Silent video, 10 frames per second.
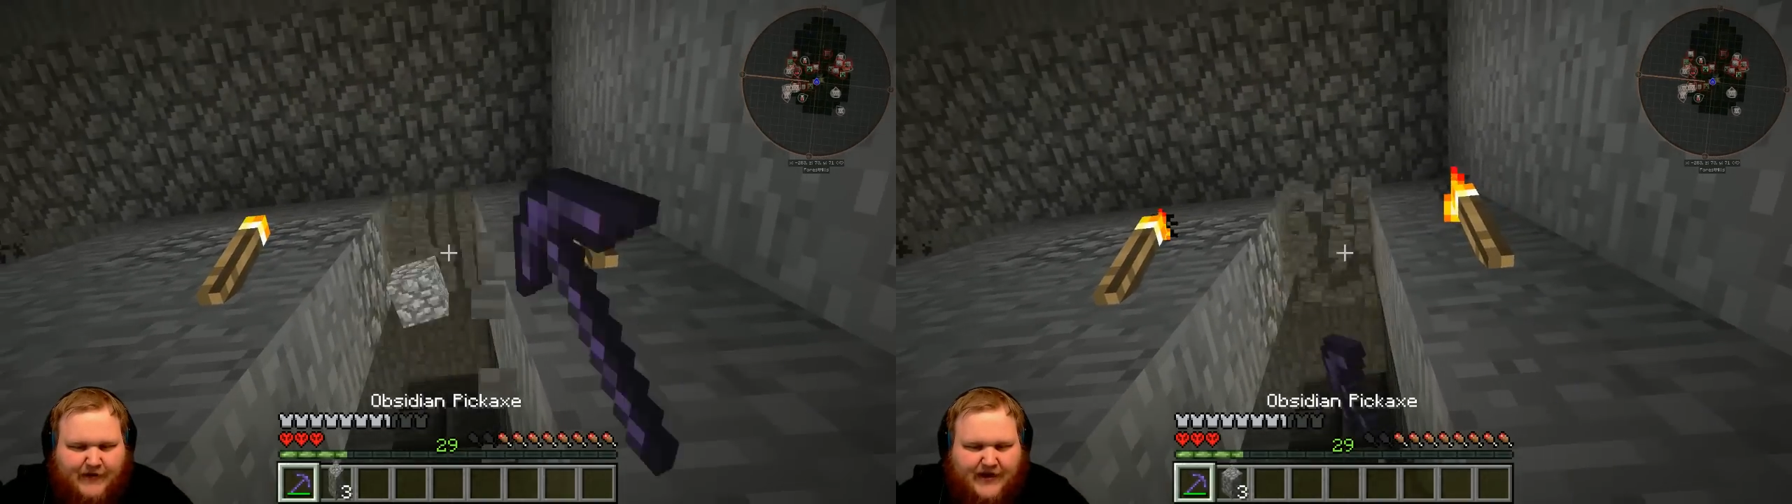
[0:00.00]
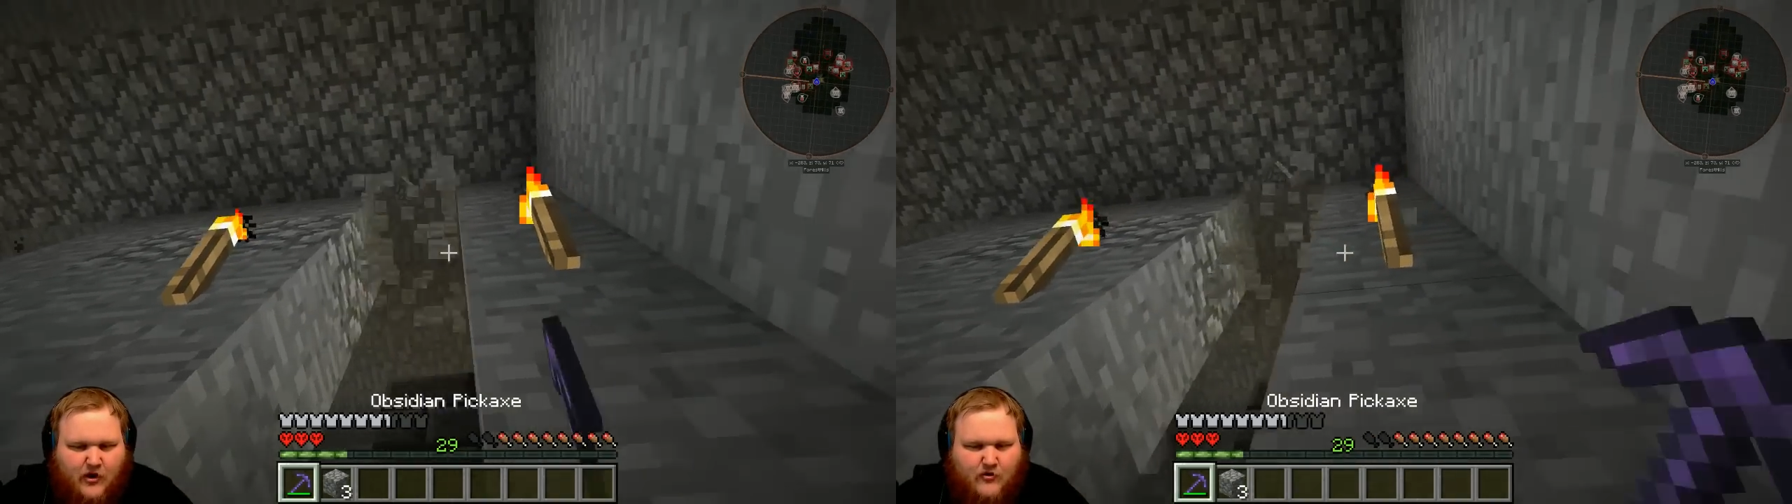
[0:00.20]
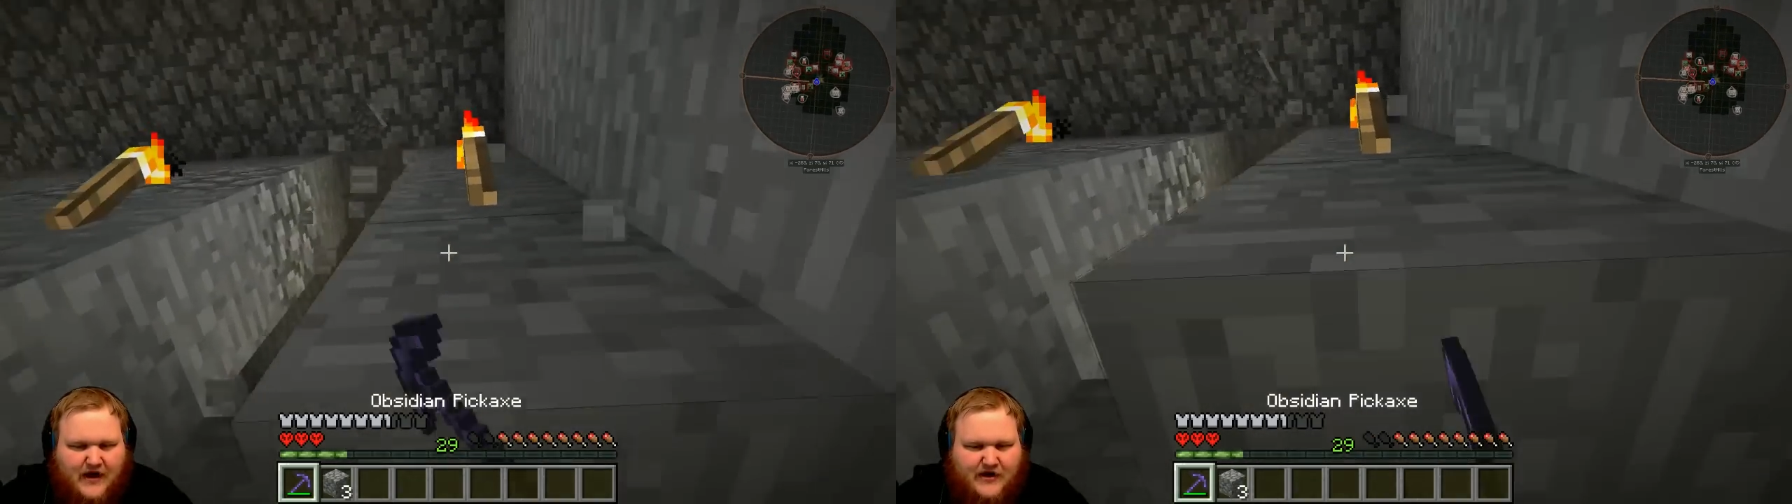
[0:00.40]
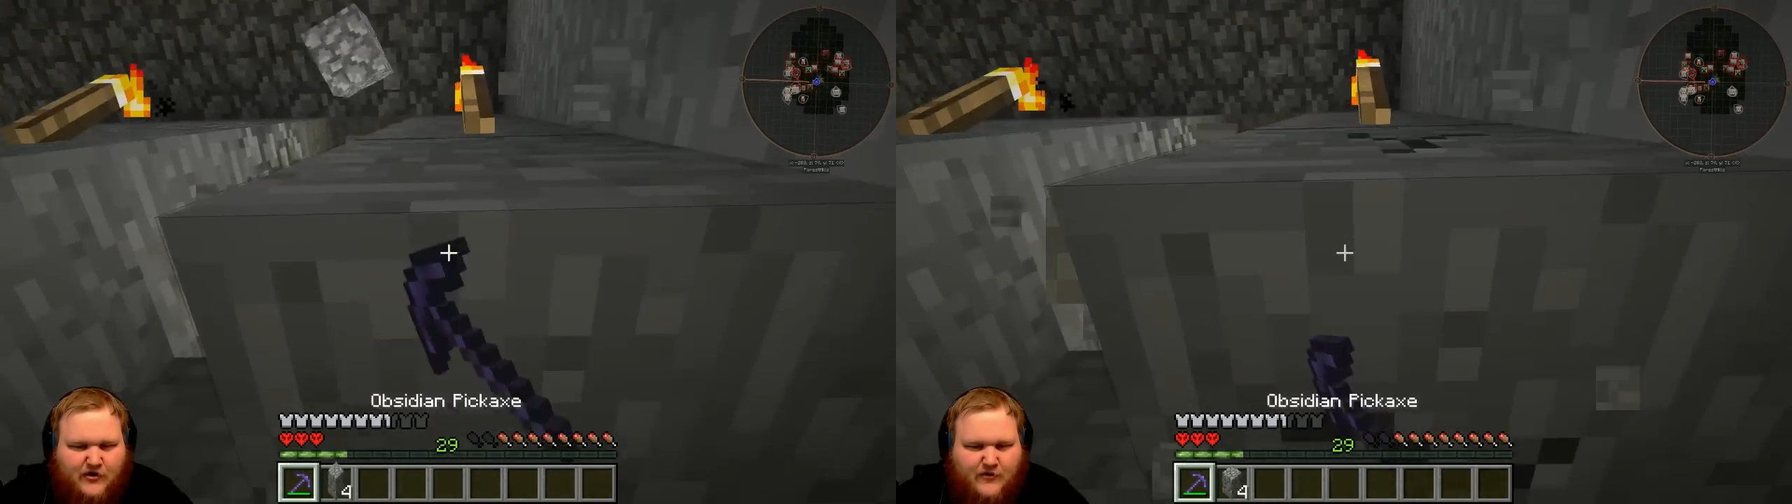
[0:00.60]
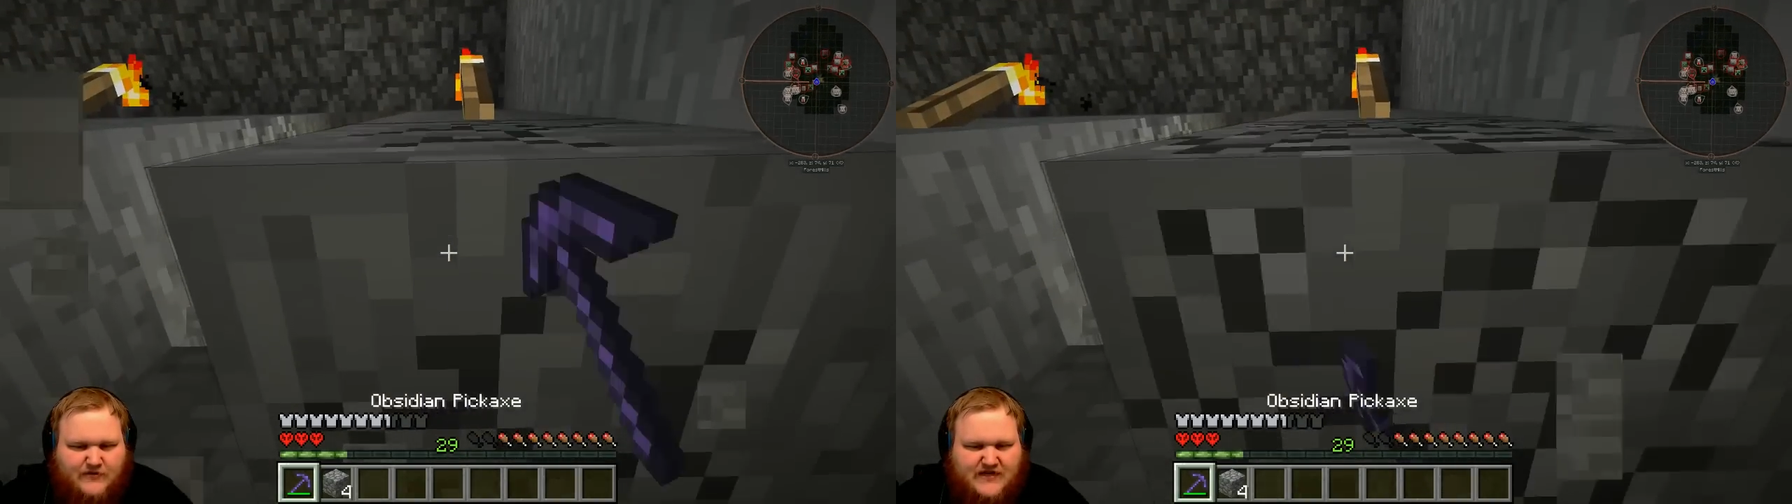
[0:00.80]
go. I knew
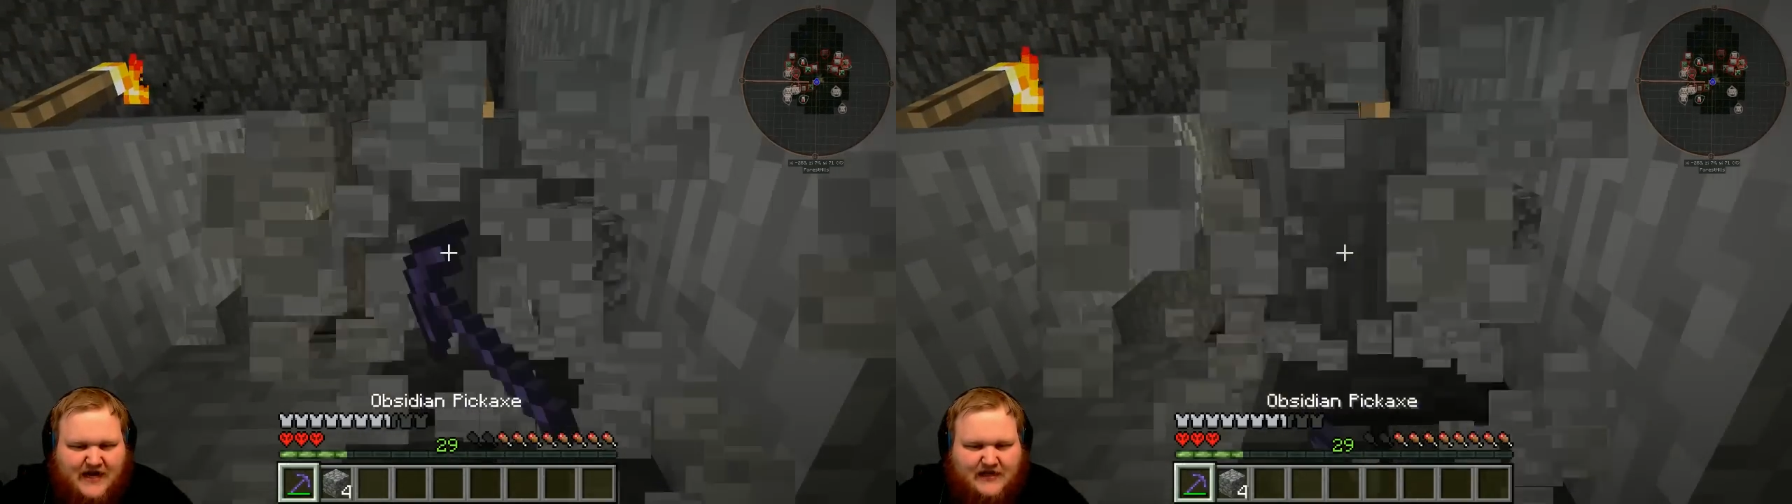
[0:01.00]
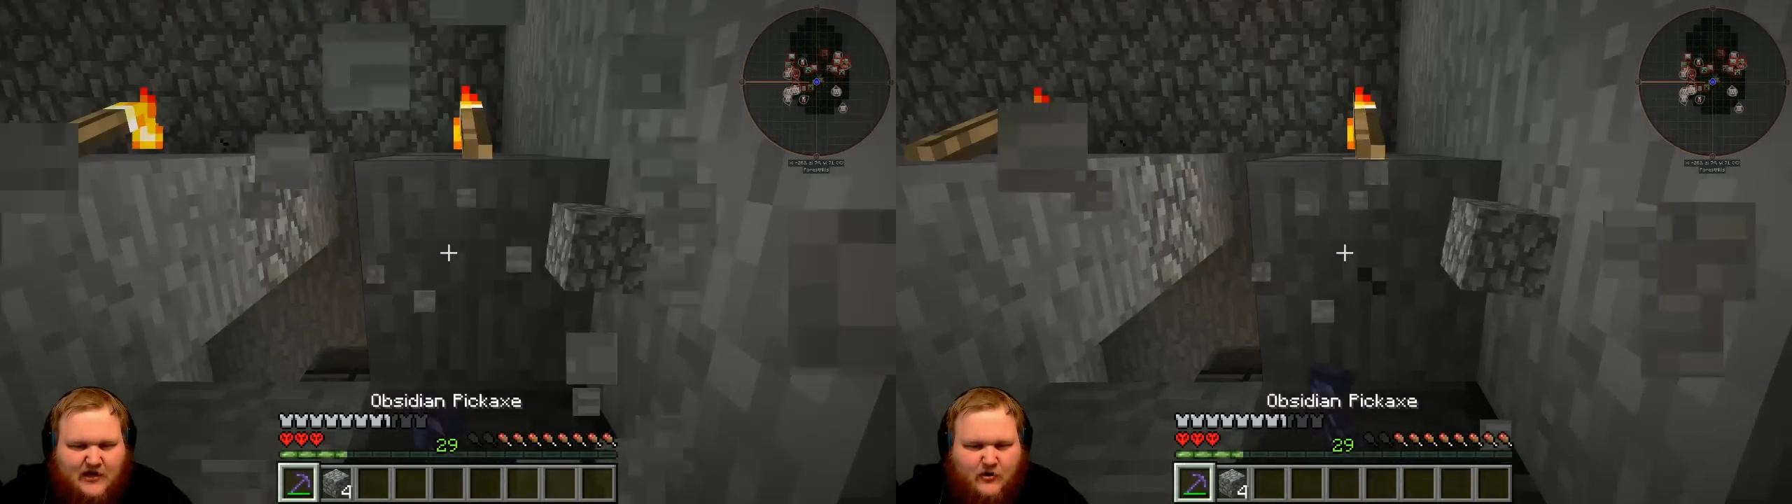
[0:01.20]
it was hollow.